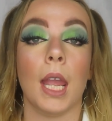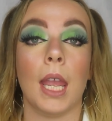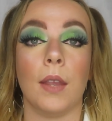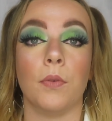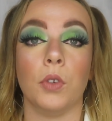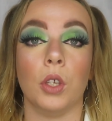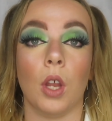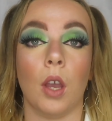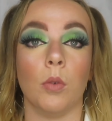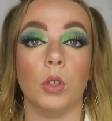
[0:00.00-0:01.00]
if, you
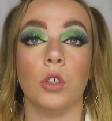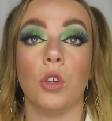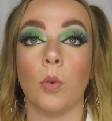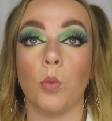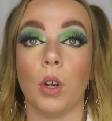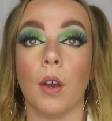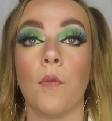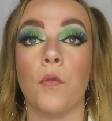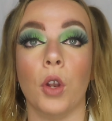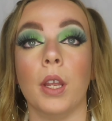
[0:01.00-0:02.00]
know, you don't want
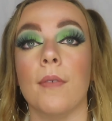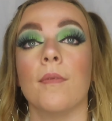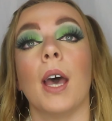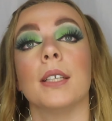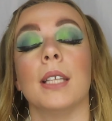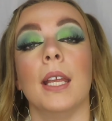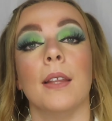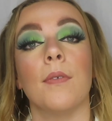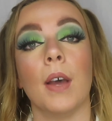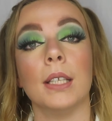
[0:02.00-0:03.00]
to fully invest in
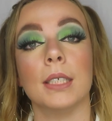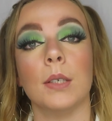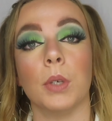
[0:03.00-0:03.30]
the Fenty,